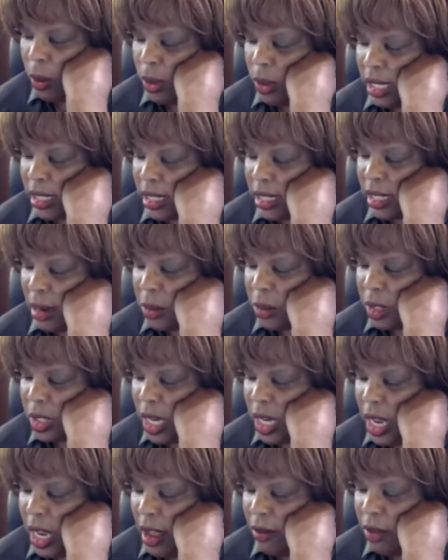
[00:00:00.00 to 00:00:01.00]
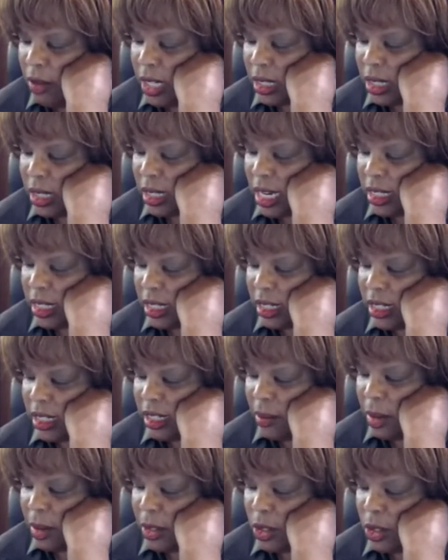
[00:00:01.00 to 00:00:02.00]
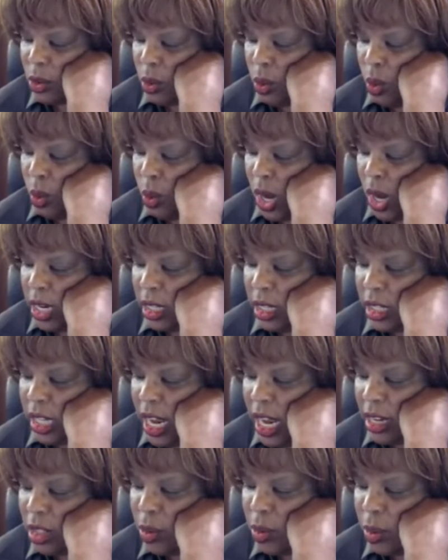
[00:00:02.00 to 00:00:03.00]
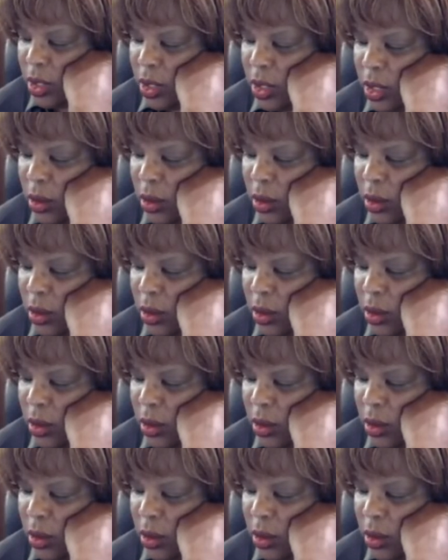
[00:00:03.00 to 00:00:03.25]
will accept into evidence states exhibits 1 and attachments